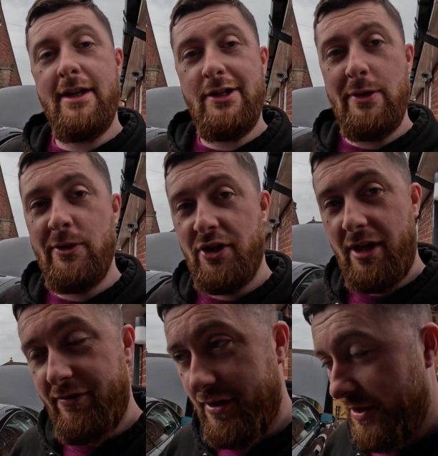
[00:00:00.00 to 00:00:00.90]
ain't too much
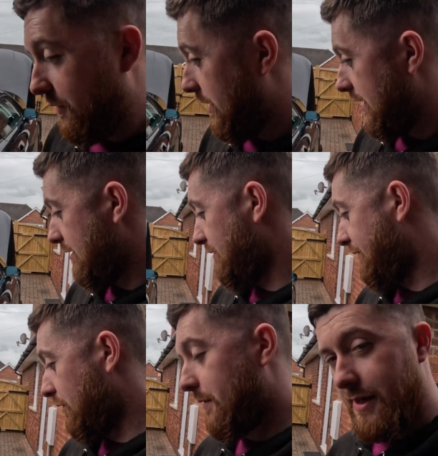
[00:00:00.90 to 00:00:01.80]
left to do
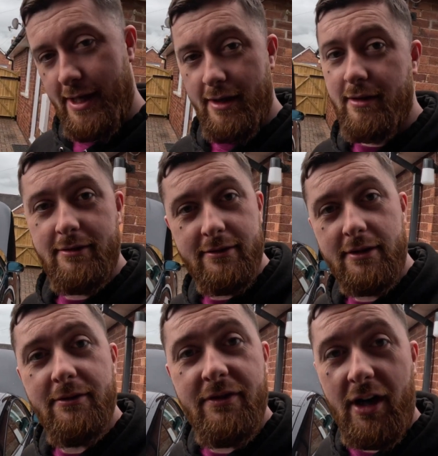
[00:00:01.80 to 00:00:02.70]
before we
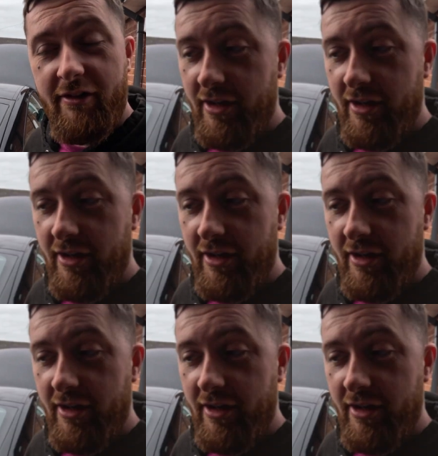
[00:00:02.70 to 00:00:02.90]
can fire